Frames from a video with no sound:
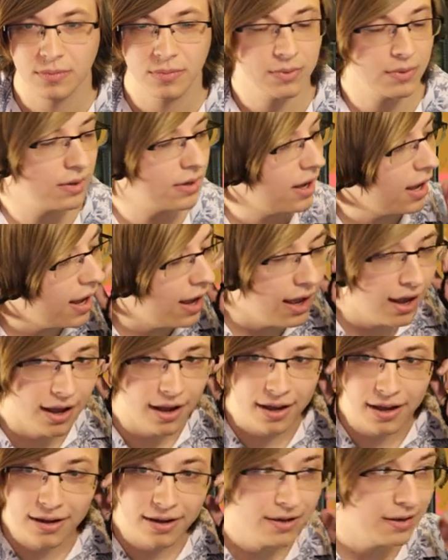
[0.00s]

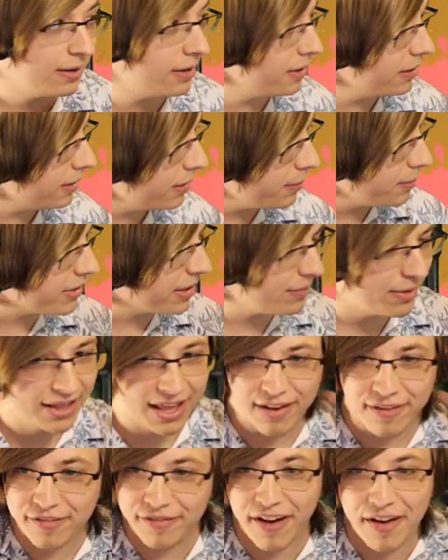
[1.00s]
Um, give me
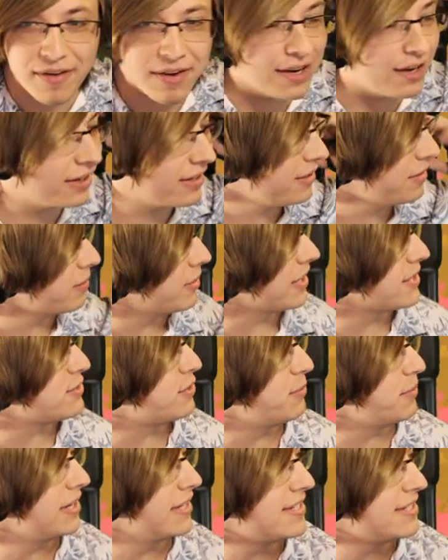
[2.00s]
like five. Here, give me like two
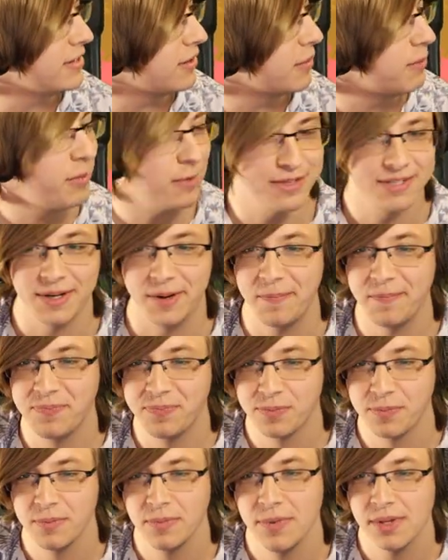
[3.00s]
minutes here. I'm almost done.
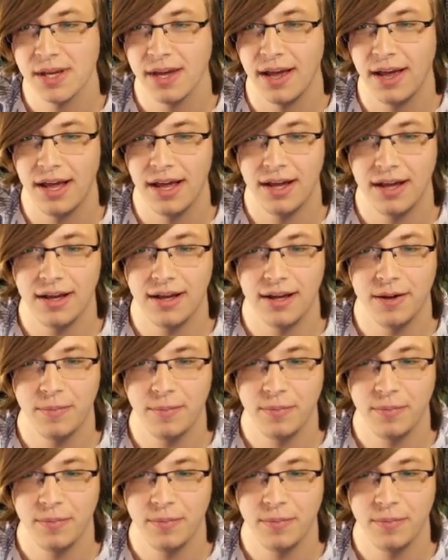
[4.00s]
Um.